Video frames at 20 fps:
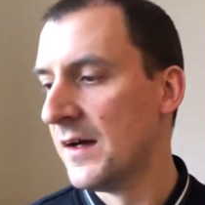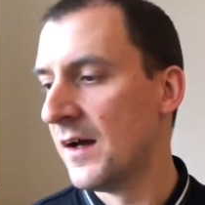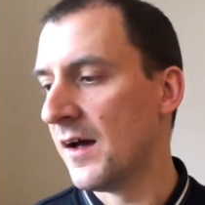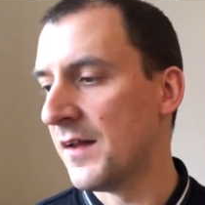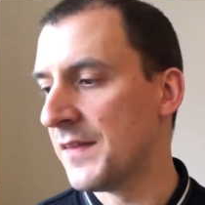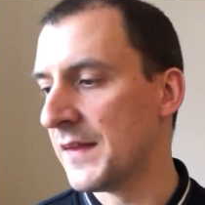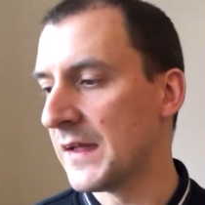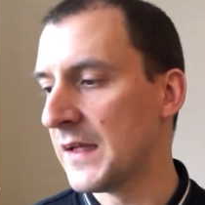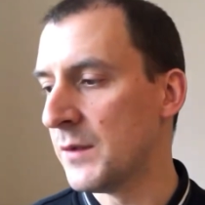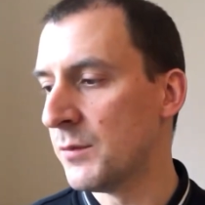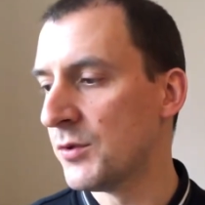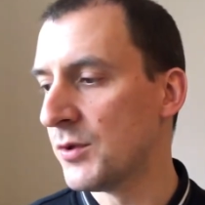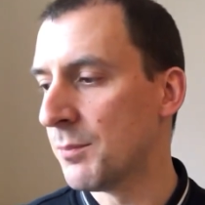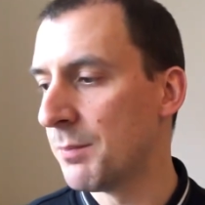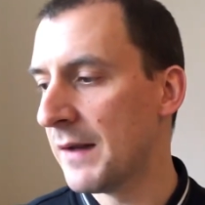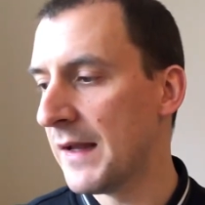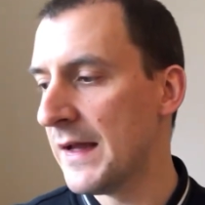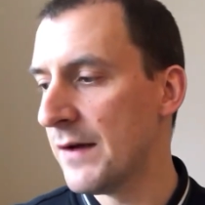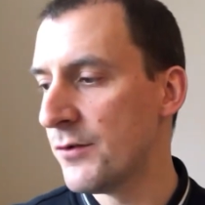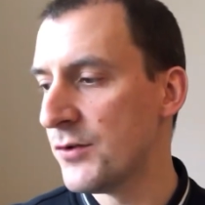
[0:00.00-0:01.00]
I think he was a
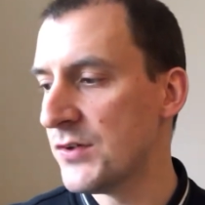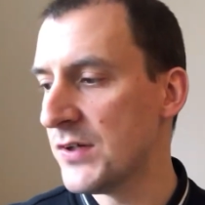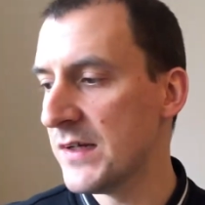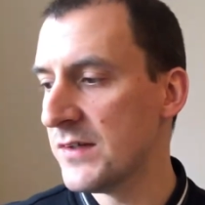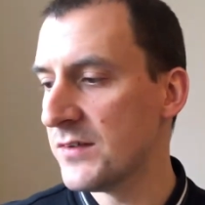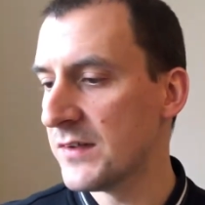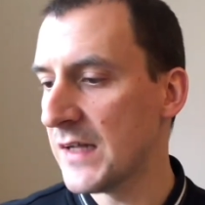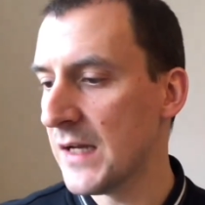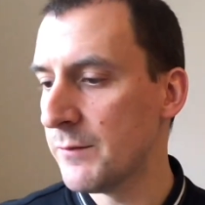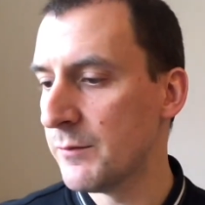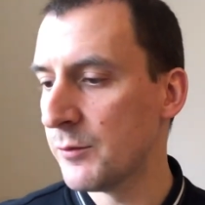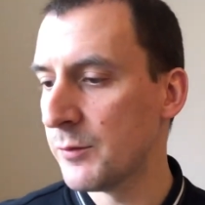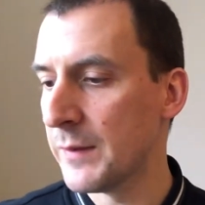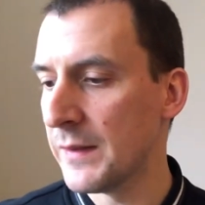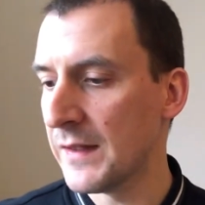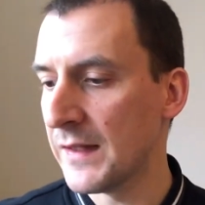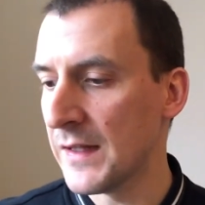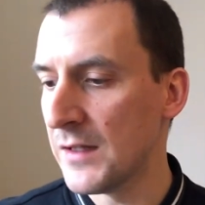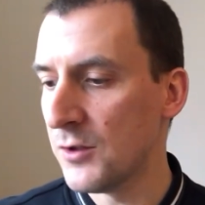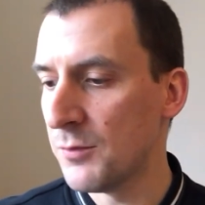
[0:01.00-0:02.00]
player who changed the game
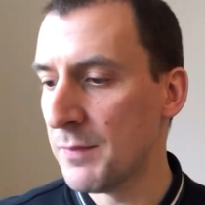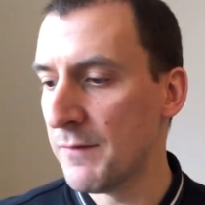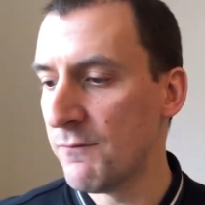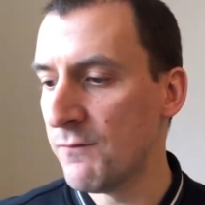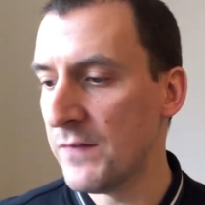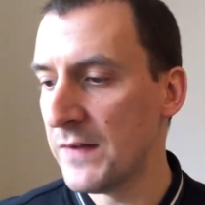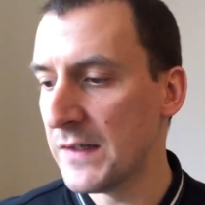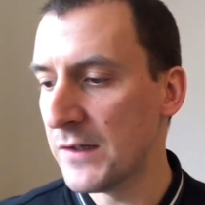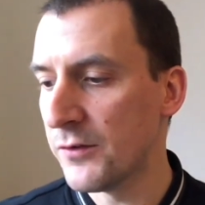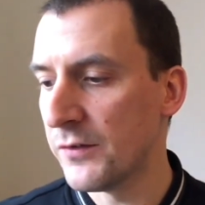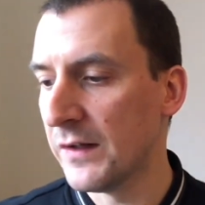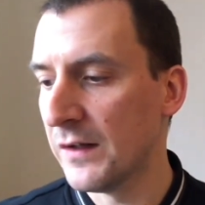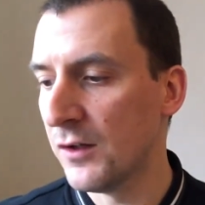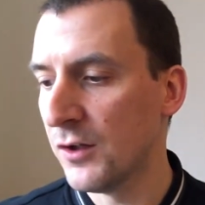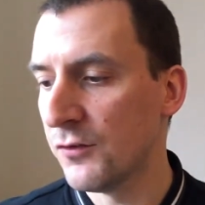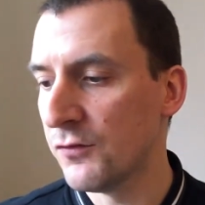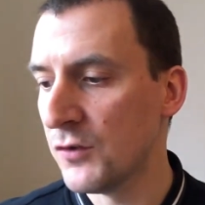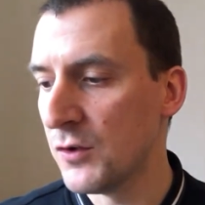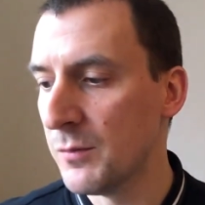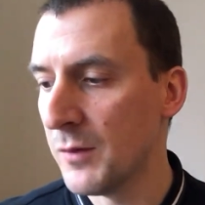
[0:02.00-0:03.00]
against Benfica in the
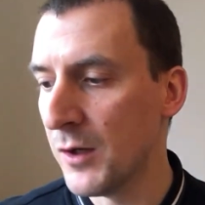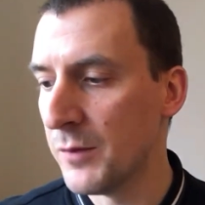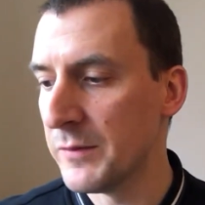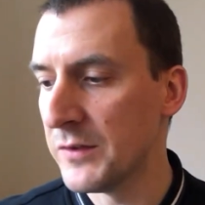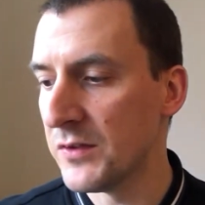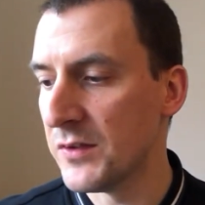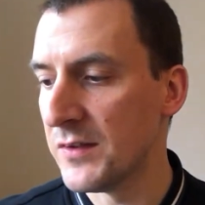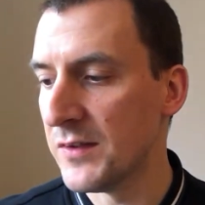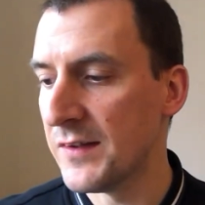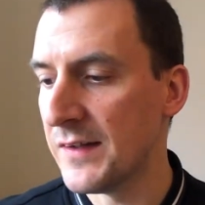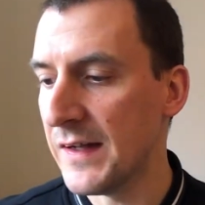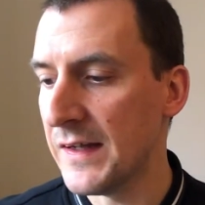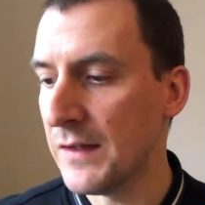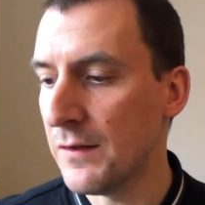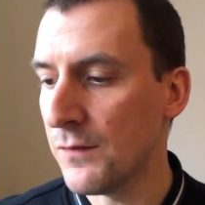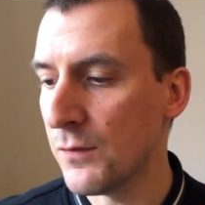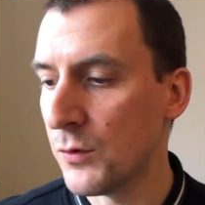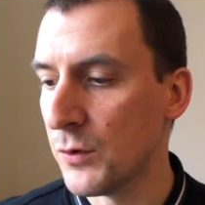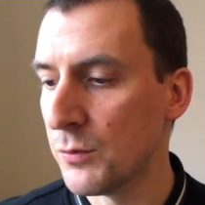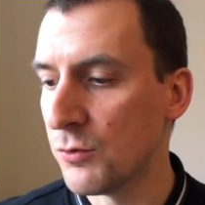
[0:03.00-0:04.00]
last few moments, and today I
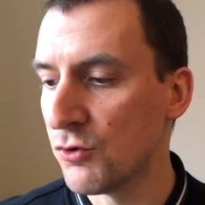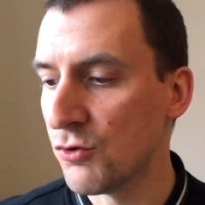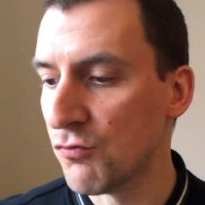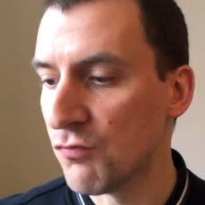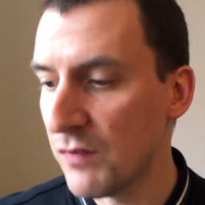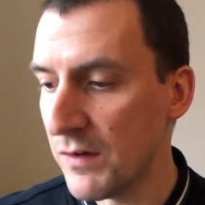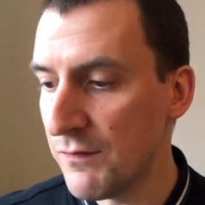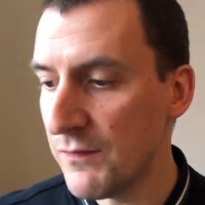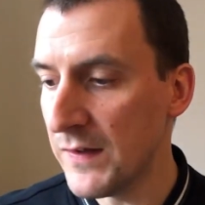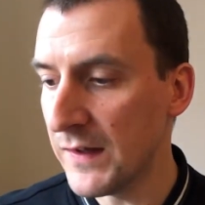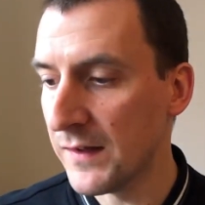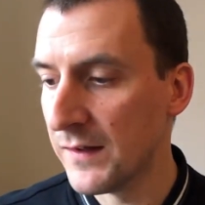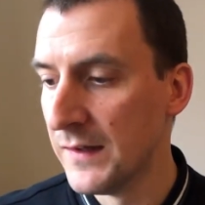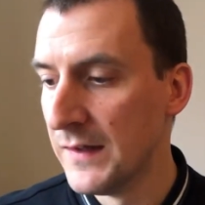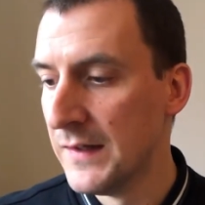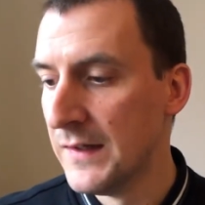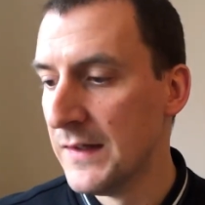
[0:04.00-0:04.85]
thought it was terrific.